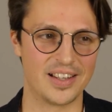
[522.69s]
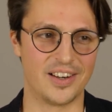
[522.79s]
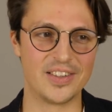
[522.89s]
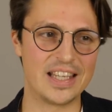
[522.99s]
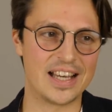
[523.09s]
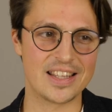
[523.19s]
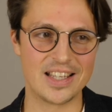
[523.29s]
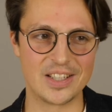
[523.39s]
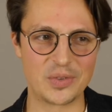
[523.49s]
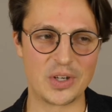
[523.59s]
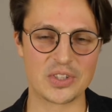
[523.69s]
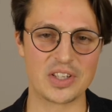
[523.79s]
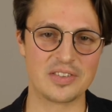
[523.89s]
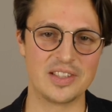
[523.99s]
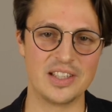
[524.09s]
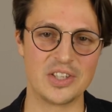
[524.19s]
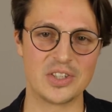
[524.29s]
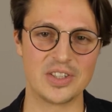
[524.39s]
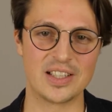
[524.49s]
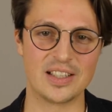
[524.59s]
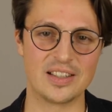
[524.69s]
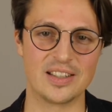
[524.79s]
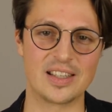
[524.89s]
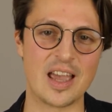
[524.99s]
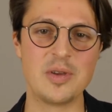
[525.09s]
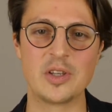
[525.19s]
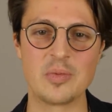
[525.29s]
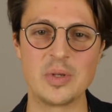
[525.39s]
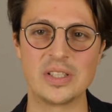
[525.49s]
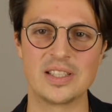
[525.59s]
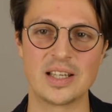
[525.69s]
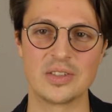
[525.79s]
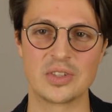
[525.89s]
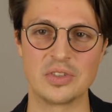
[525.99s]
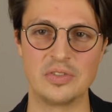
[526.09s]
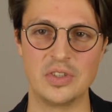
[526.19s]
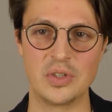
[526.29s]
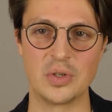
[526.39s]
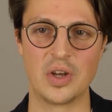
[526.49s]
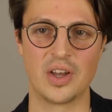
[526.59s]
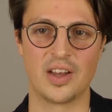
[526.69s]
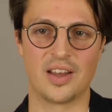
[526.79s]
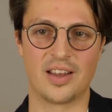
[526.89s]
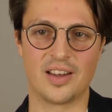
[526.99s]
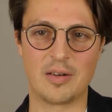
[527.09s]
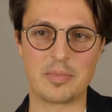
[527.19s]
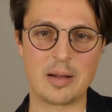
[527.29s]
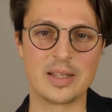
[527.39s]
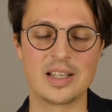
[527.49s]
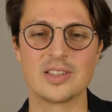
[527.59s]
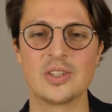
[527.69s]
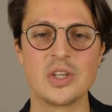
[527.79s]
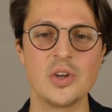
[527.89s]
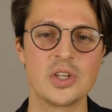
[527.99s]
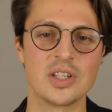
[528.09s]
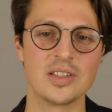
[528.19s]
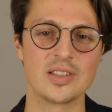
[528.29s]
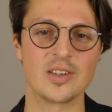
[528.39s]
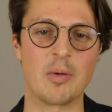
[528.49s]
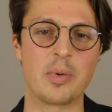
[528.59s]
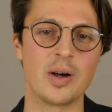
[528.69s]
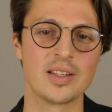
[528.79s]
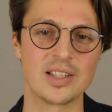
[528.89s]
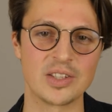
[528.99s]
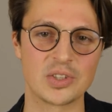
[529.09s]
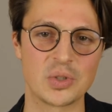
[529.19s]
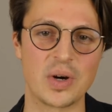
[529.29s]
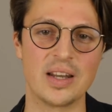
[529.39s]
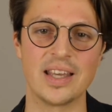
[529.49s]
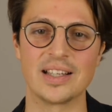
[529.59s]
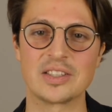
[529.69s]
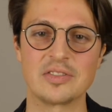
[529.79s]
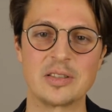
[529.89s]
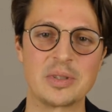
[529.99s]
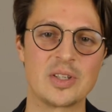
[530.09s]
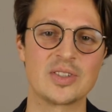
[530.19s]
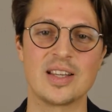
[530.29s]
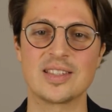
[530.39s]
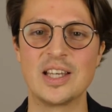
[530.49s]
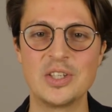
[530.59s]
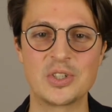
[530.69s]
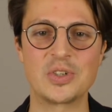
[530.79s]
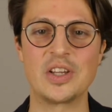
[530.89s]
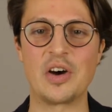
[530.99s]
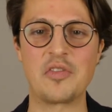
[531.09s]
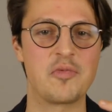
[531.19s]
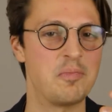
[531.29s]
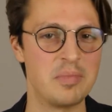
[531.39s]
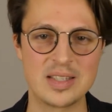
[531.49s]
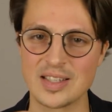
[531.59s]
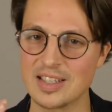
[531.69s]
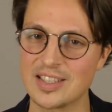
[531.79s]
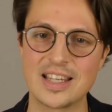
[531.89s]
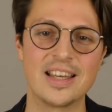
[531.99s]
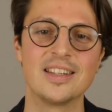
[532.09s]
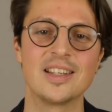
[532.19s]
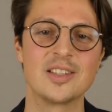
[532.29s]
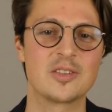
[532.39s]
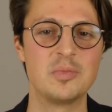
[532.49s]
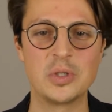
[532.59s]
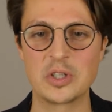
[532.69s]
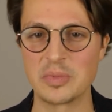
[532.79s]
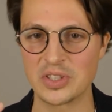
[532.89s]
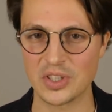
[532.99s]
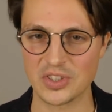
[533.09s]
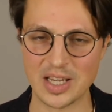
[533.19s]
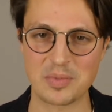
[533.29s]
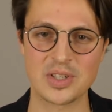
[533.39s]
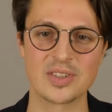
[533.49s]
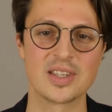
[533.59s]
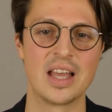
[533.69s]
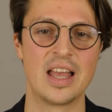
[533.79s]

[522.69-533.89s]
on the other hand, we also have the issue that the gaming community tends to view public institutions or politics quite negatively, because there's a history of misunderstandings, mutual misconceptions,